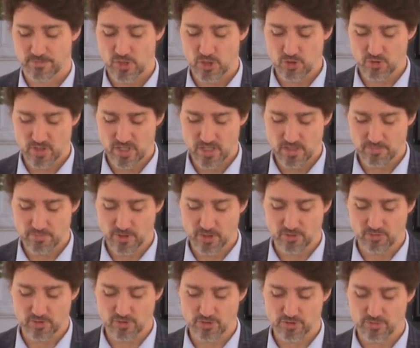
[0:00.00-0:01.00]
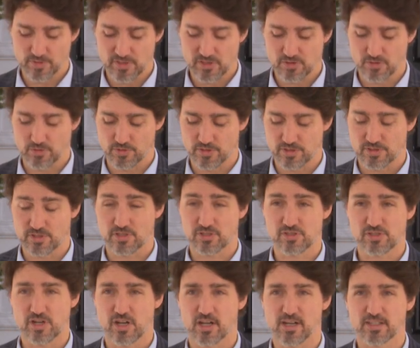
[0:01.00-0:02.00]
You keep our grocery stores
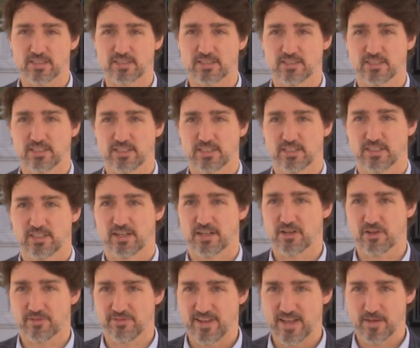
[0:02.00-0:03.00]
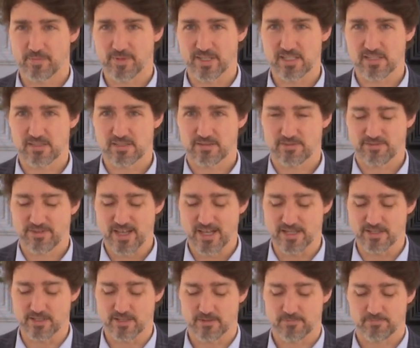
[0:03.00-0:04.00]
stocked and our families
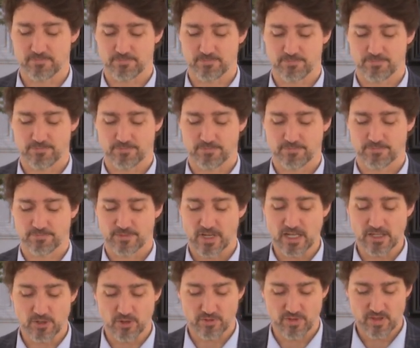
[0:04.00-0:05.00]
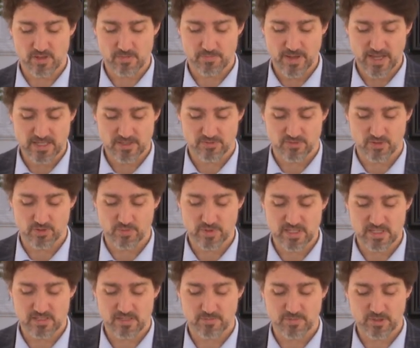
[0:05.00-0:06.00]
fed. I know that the past few
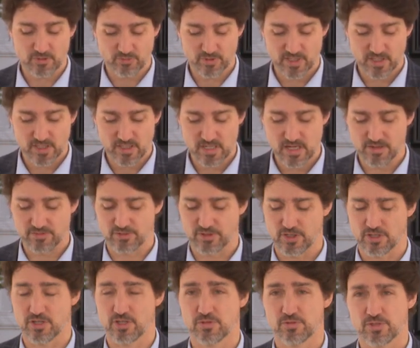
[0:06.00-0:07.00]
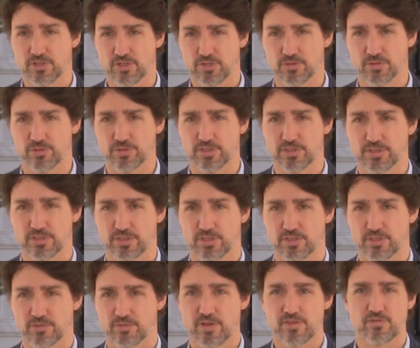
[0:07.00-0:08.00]
weeks have been really tough on you too,
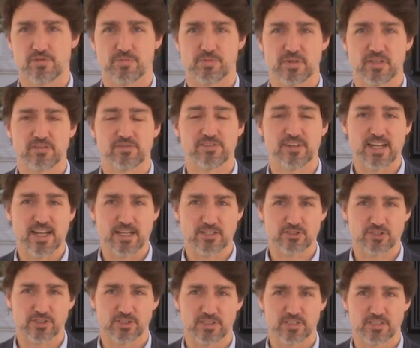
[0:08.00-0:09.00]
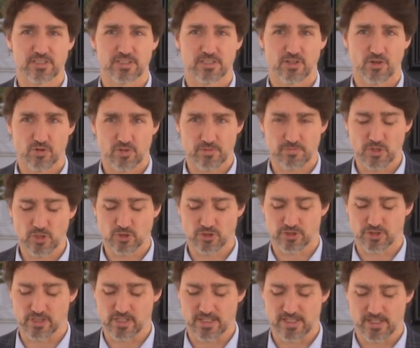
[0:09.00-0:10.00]
whether it be financially or
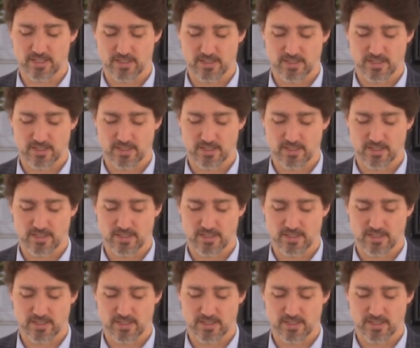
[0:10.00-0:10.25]
emotionally.